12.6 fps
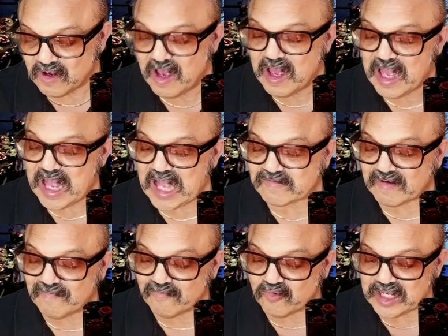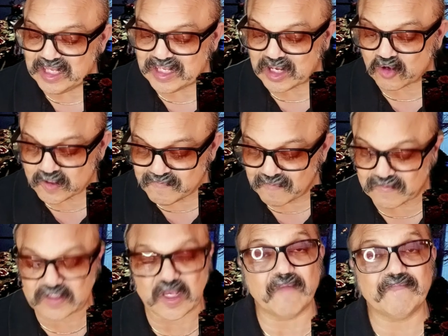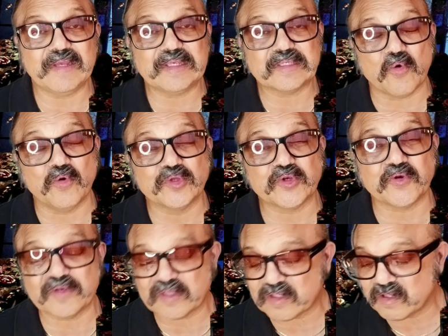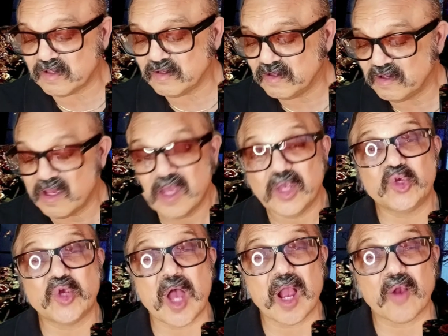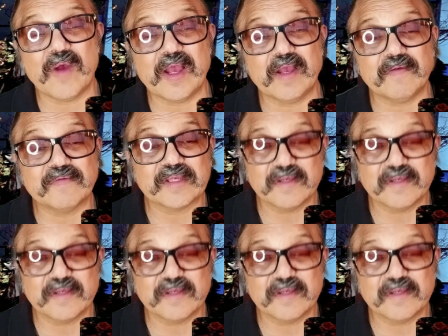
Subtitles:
has been bringing a group of zombie soldiers. Shock waves.